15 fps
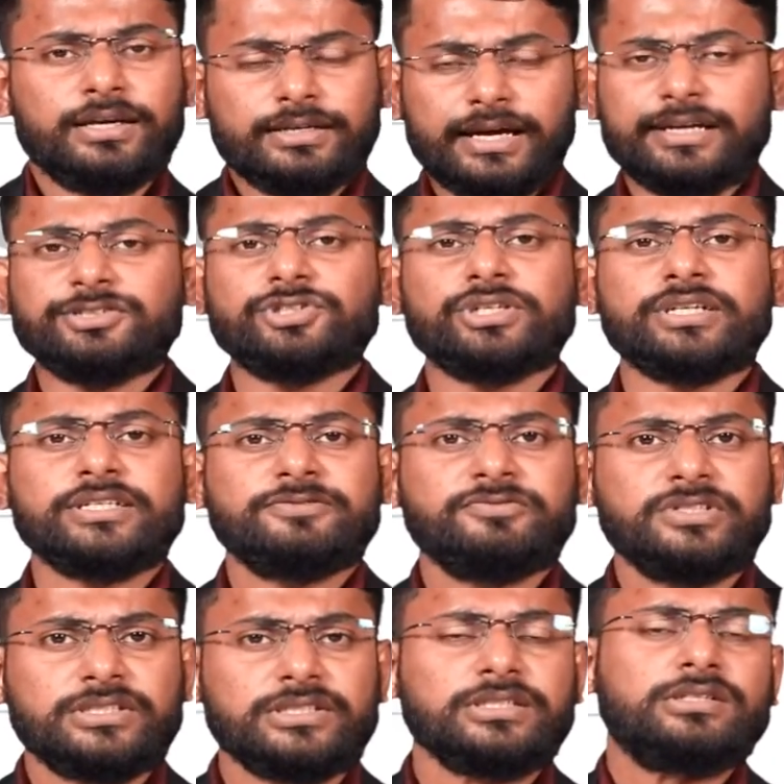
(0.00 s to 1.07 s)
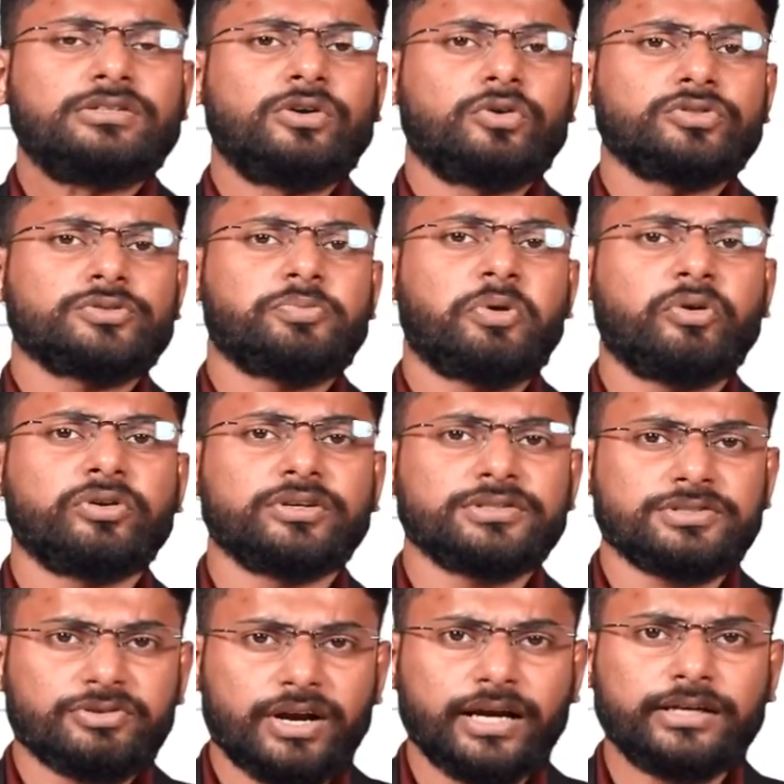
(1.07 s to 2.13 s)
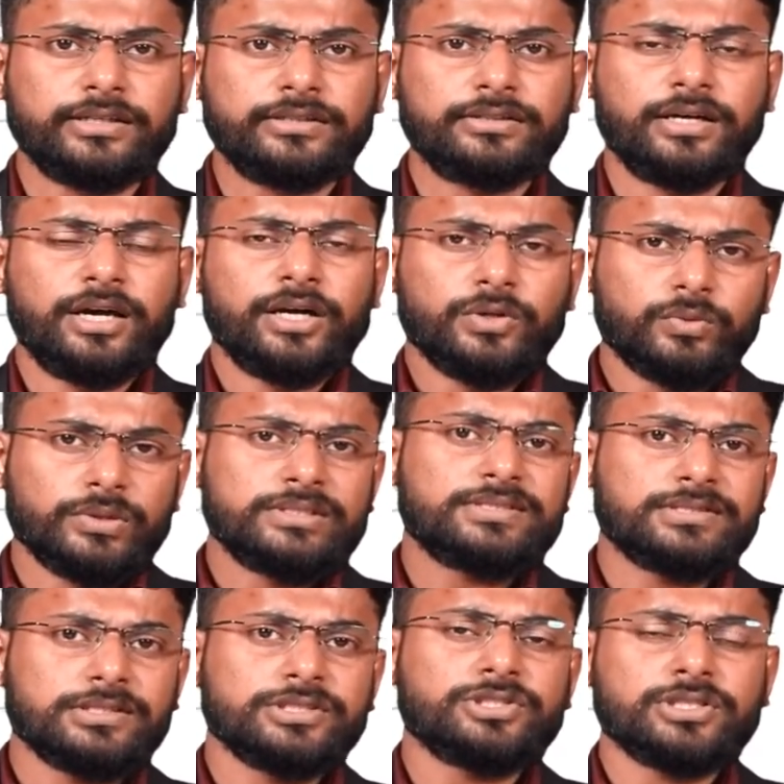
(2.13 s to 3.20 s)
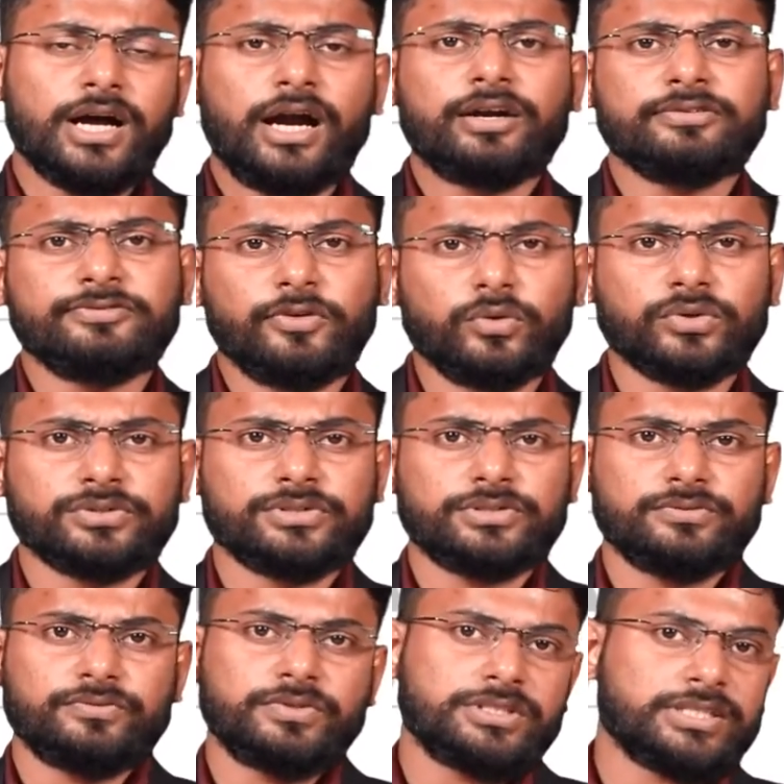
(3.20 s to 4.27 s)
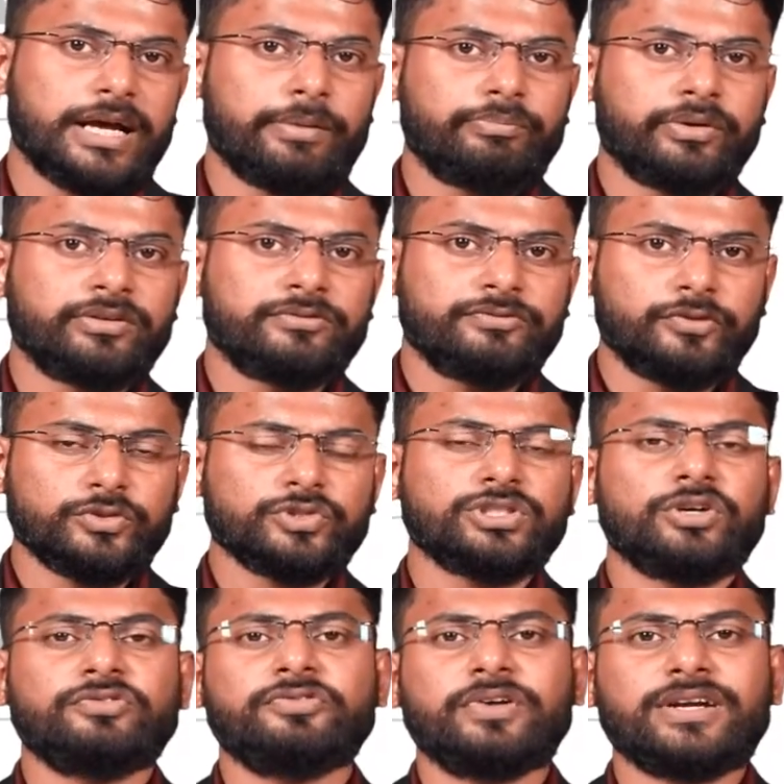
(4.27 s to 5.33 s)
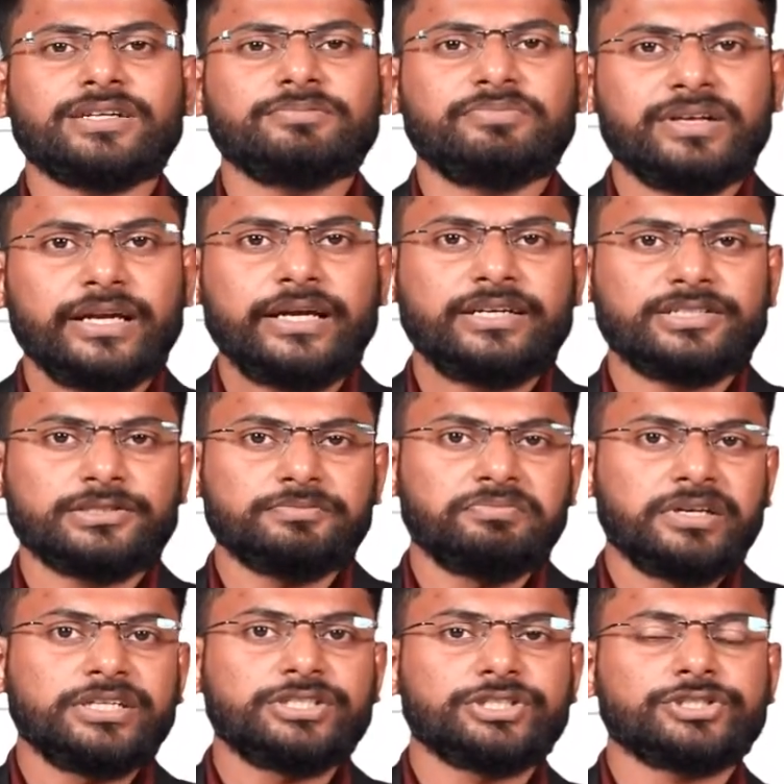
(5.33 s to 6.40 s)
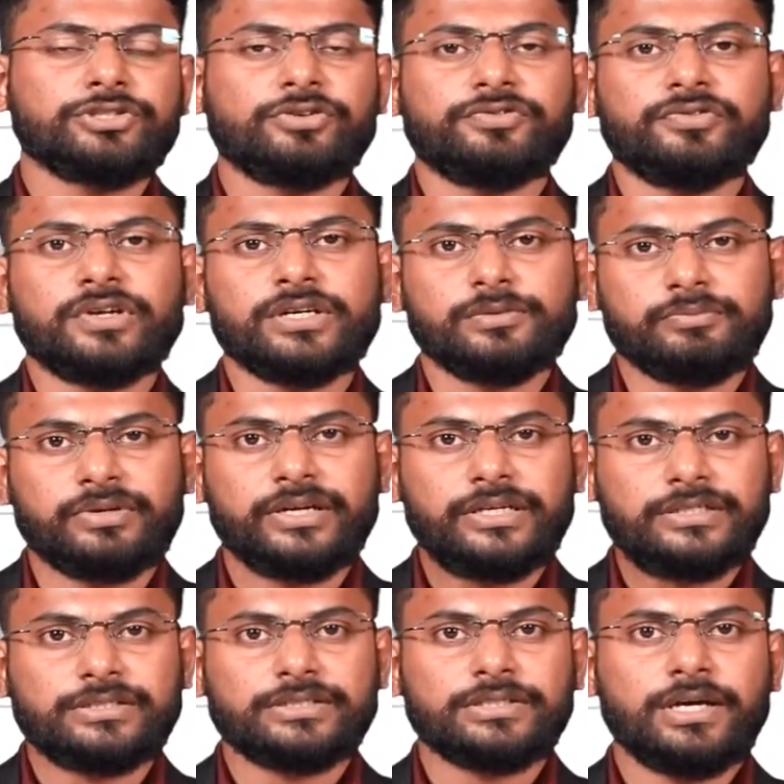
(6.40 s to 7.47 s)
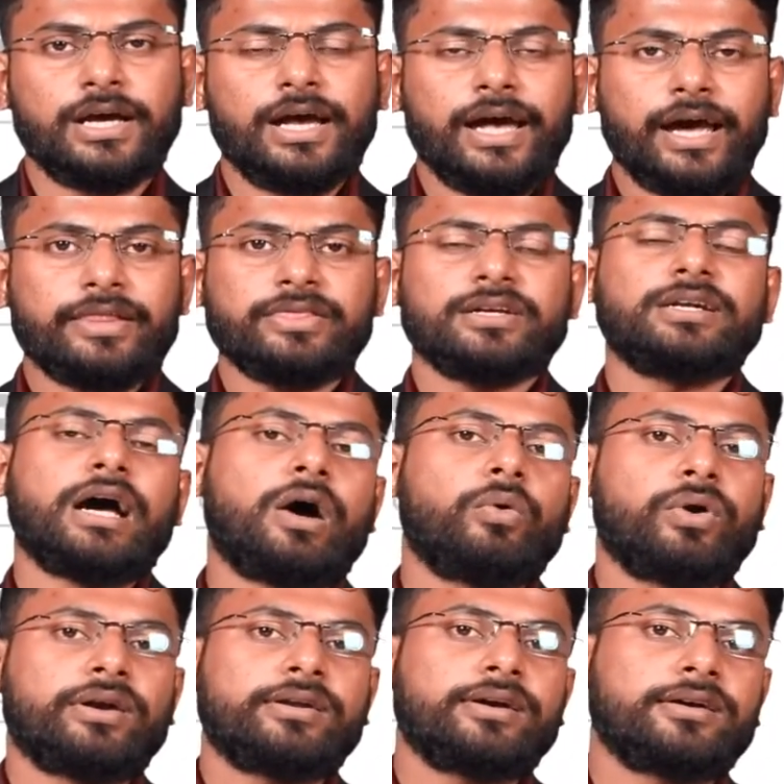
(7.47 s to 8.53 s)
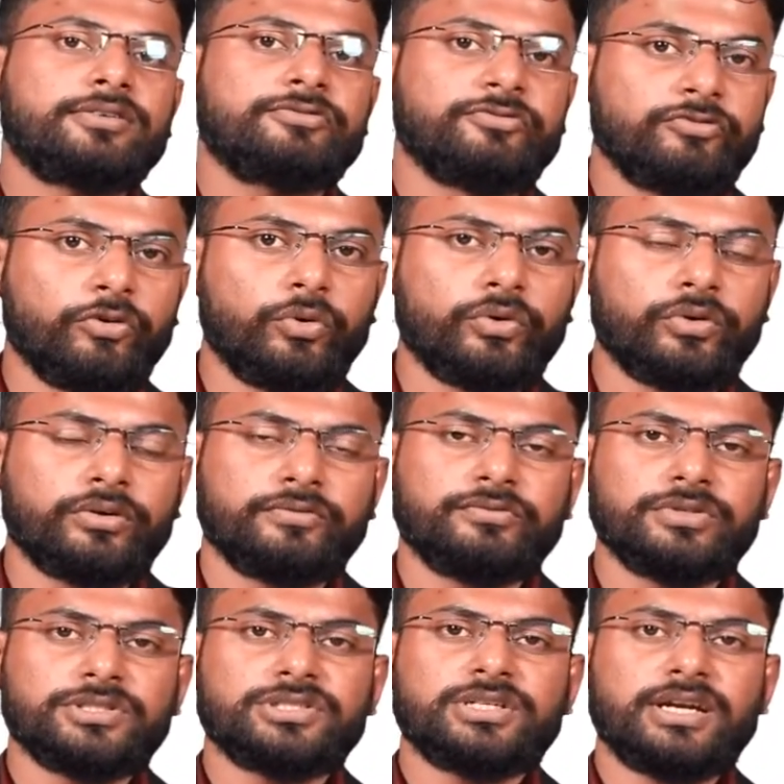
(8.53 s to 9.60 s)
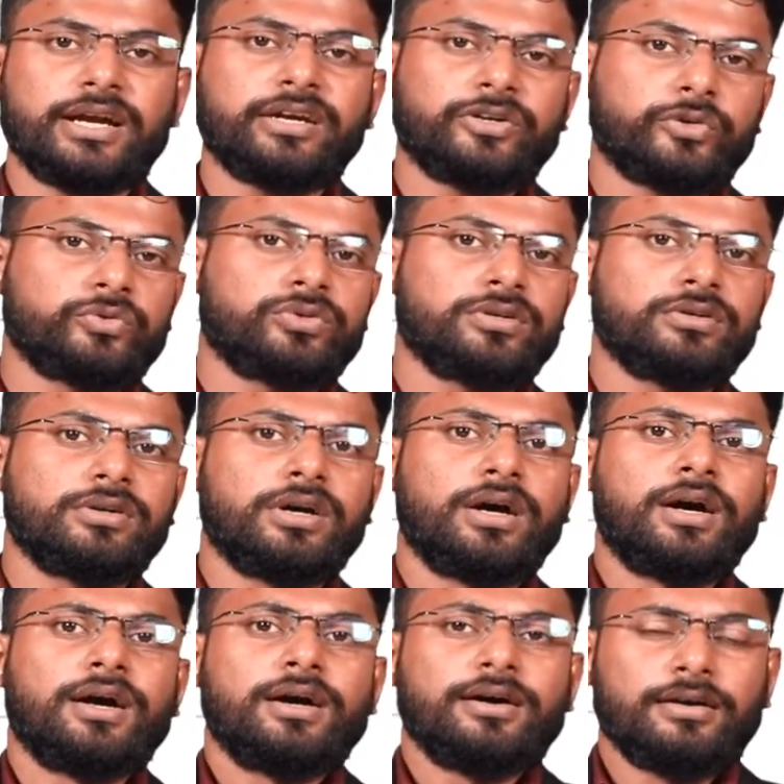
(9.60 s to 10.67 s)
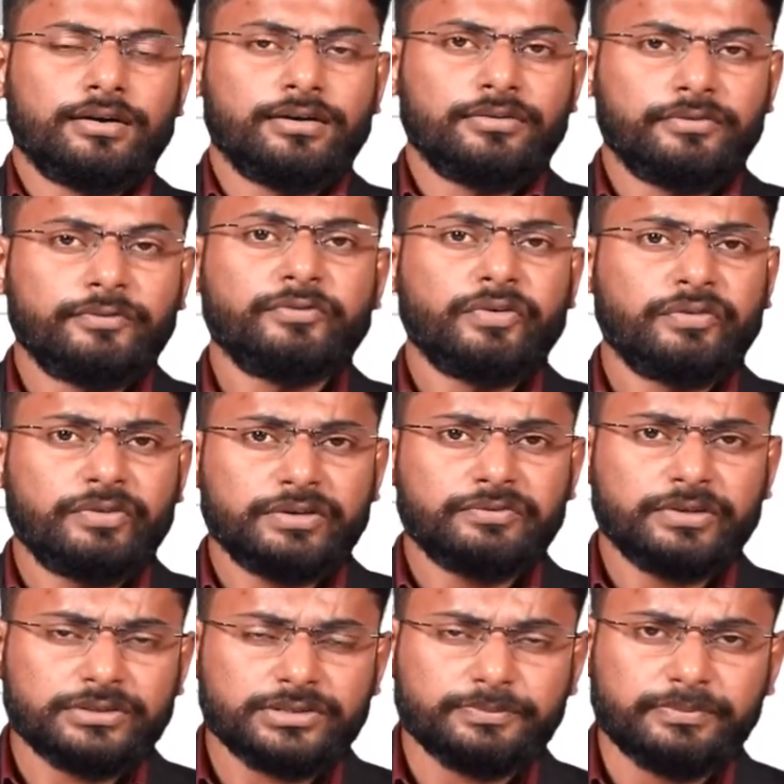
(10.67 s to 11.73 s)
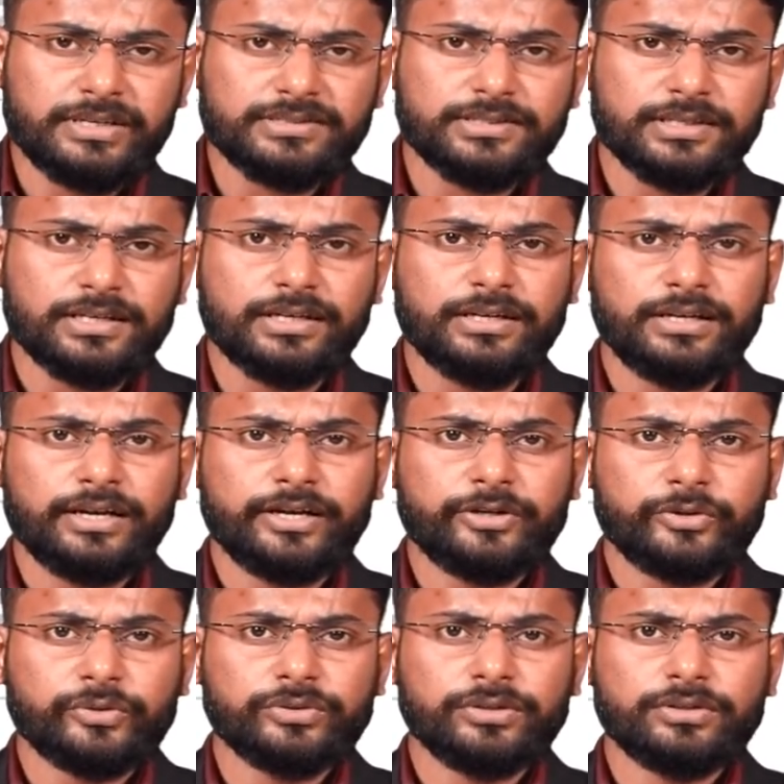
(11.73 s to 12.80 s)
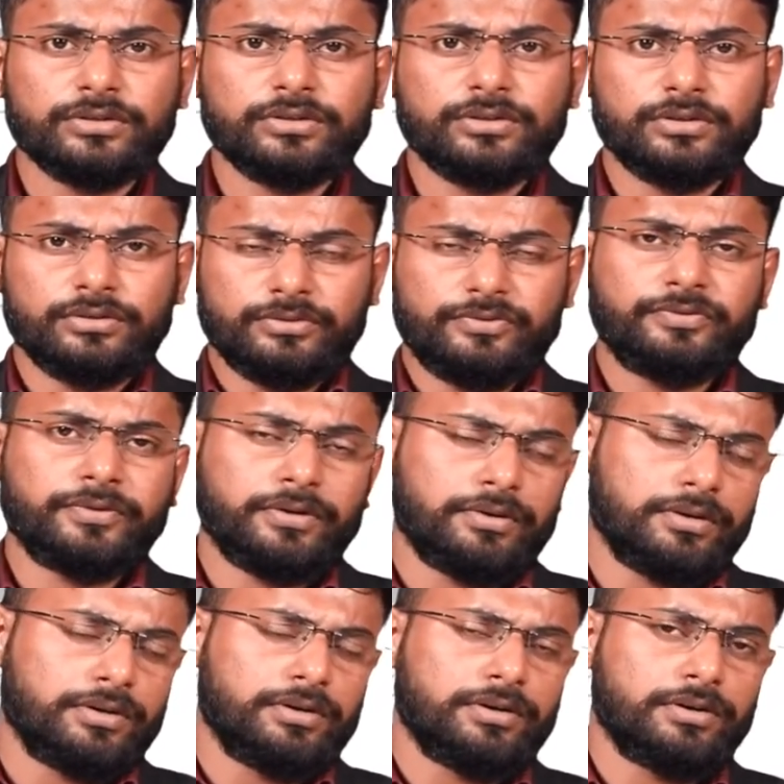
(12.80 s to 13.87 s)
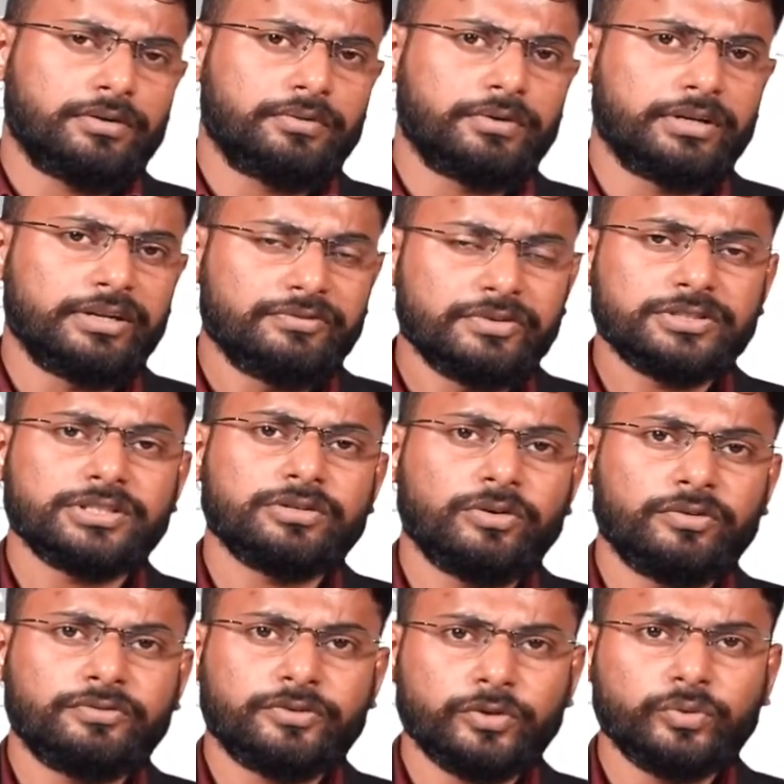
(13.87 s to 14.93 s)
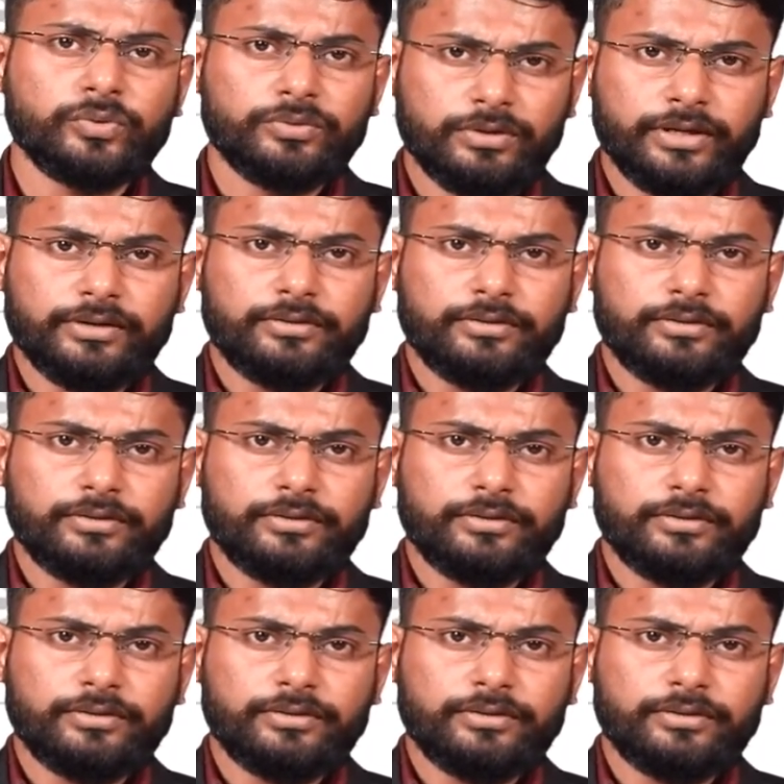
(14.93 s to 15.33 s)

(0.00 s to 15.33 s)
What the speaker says: Tangerine Whistle or Spurious Dragon were such hard forks which happened for software upgrades, major software upgrades. And the DAO attack fork, which led to the division of two